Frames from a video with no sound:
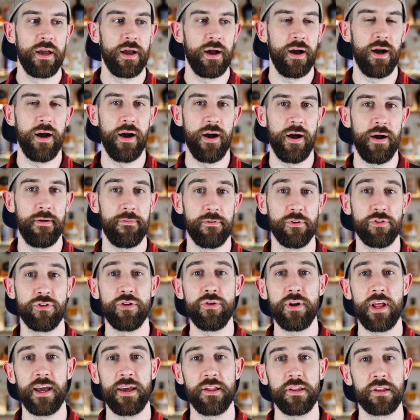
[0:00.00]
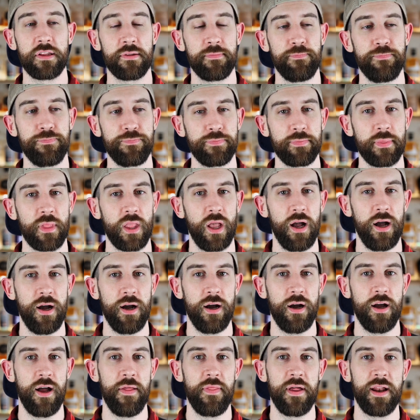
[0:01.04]
for 2 days.
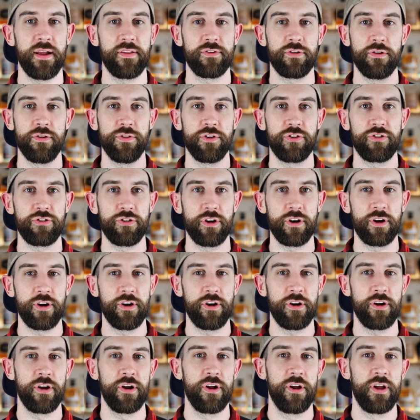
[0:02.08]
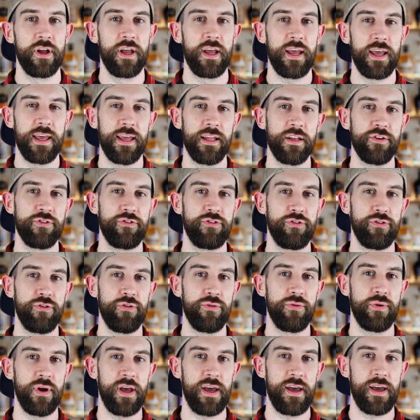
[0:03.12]
And then I turned the sugar
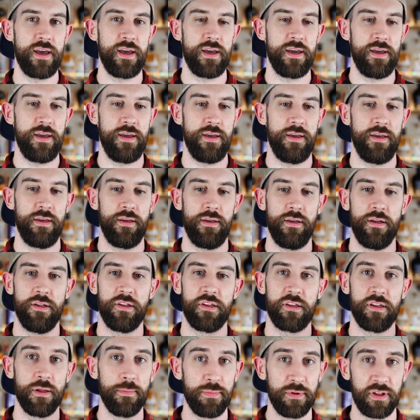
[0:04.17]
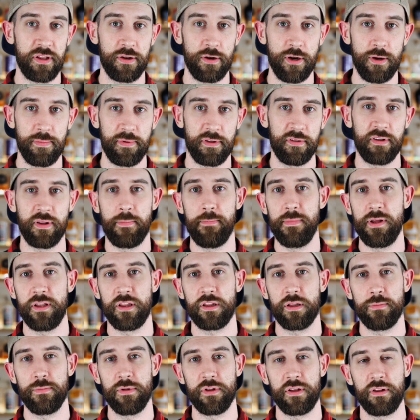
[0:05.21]
into a simple syrup, so the mint
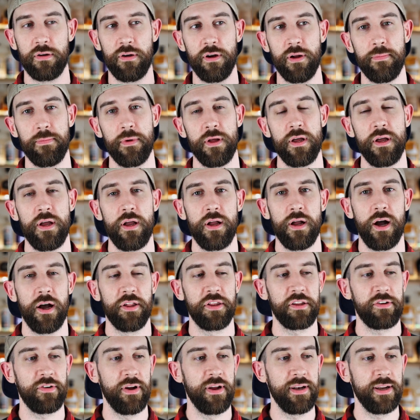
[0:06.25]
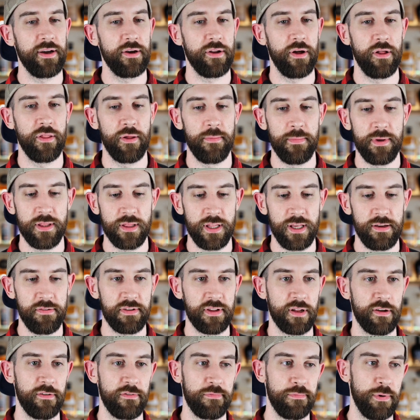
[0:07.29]
simple syrup. I strained out all the mint
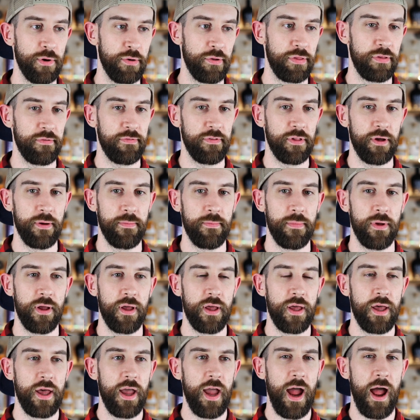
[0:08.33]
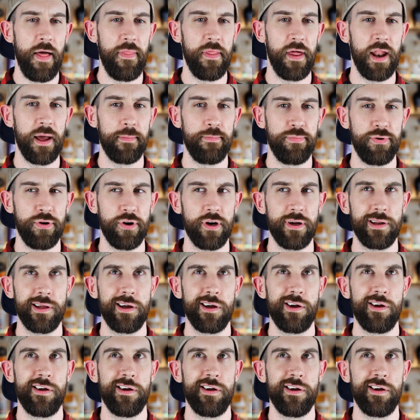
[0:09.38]
leaves out of both of them, and then I put